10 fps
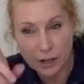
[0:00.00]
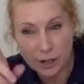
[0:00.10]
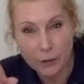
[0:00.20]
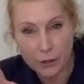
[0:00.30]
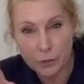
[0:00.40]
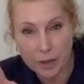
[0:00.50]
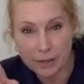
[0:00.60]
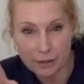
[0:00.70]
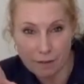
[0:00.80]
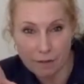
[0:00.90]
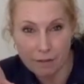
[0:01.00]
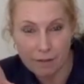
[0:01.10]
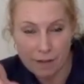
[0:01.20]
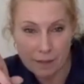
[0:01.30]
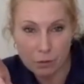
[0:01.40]
I know I can paint that.
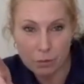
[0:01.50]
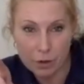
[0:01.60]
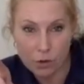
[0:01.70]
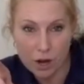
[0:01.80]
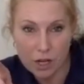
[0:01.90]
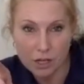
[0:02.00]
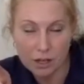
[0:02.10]
That would be great.